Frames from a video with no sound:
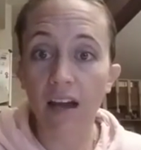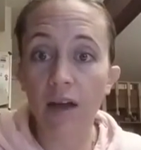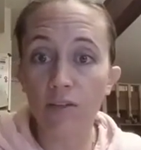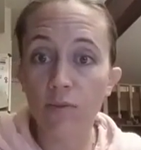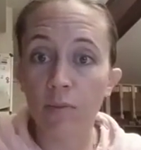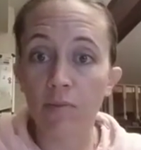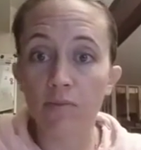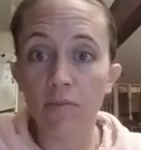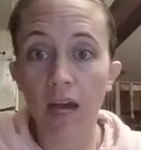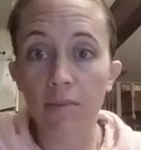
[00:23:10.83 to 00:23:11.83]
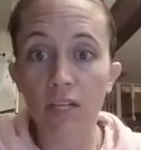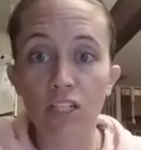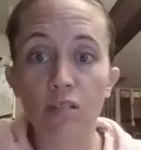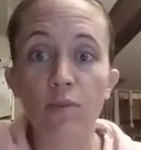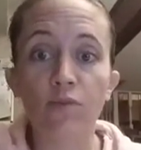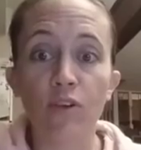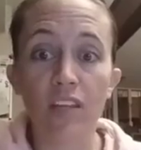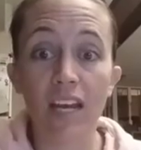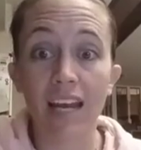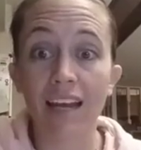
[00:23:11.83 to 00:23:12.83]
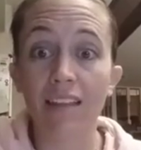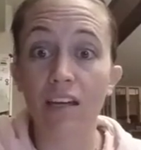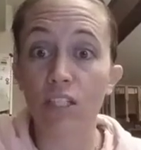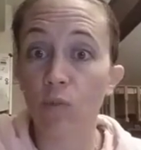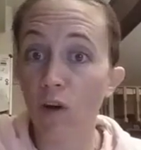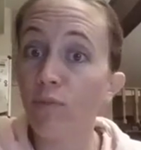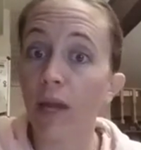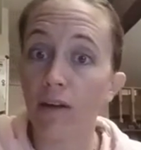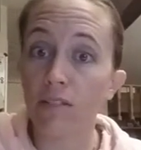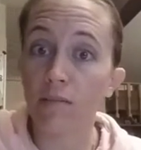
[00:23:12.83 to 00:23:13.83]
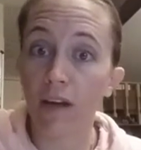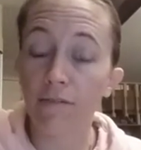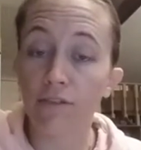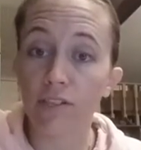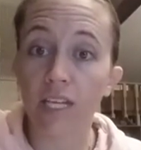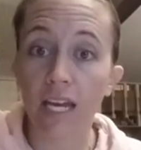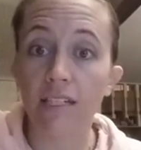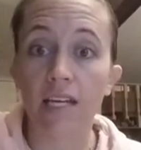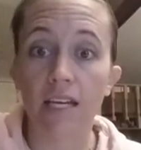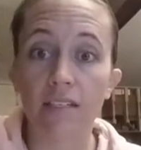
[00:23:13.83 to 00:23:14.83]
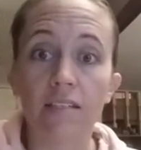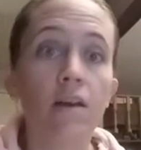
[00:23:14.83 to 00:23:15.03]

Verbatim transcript: I I mentioned before that I had lost 12 pounds in my first eight days.